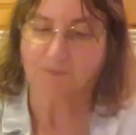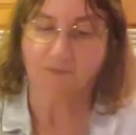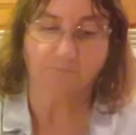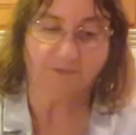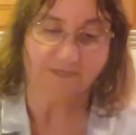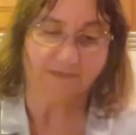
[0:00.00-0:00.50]

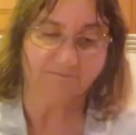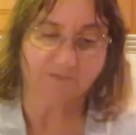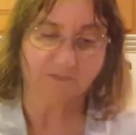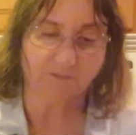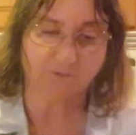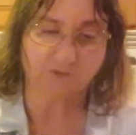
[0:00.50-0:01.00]
Might have
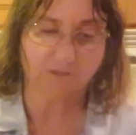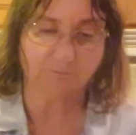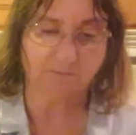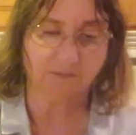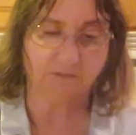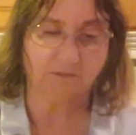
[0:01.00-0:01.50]
to do
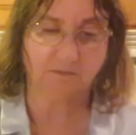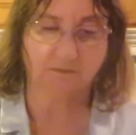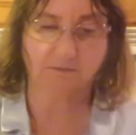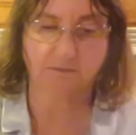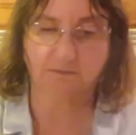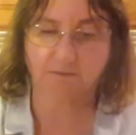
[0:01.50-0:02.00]
some
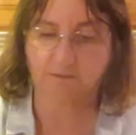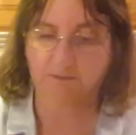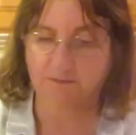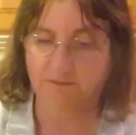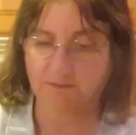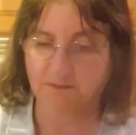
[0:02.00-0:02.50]

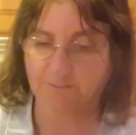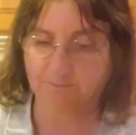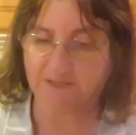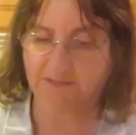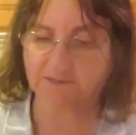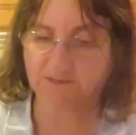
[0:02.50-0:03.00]

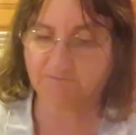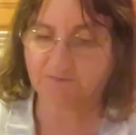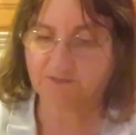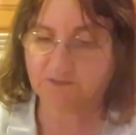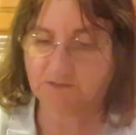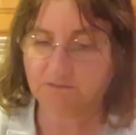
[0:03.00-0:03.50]
cupcakes if
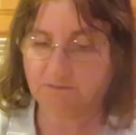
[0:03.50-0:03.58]
this